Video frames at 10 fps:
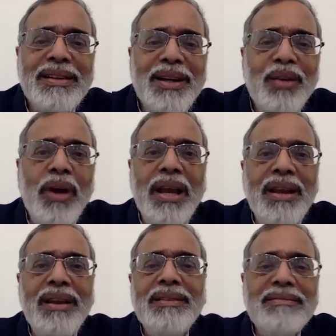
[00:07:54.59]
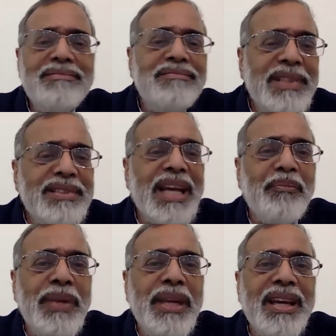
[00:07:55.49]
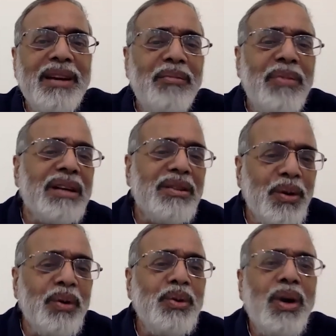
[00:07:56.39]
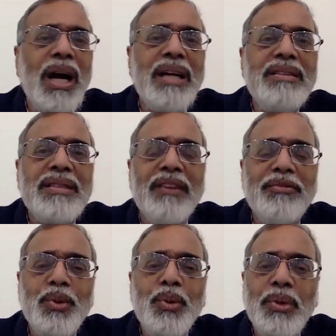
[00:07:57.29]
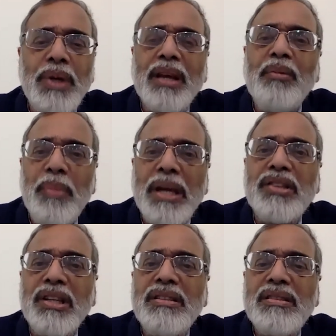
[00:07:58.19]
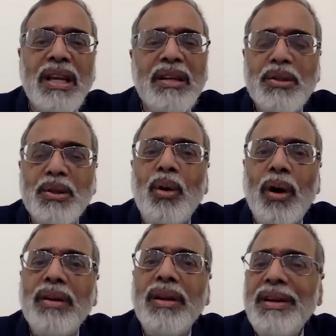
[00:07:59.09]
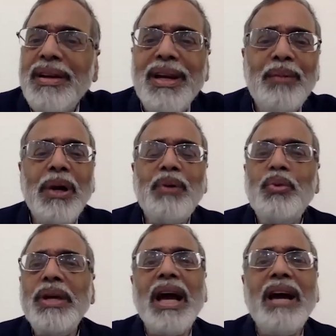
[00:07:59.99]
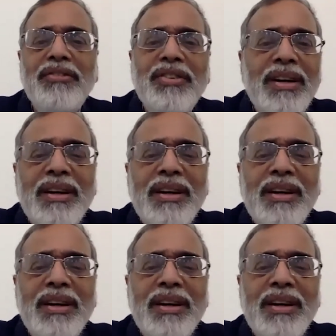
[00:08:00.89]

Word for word: well, it's happening, but, you know, you guys have to take measures and so on. But we have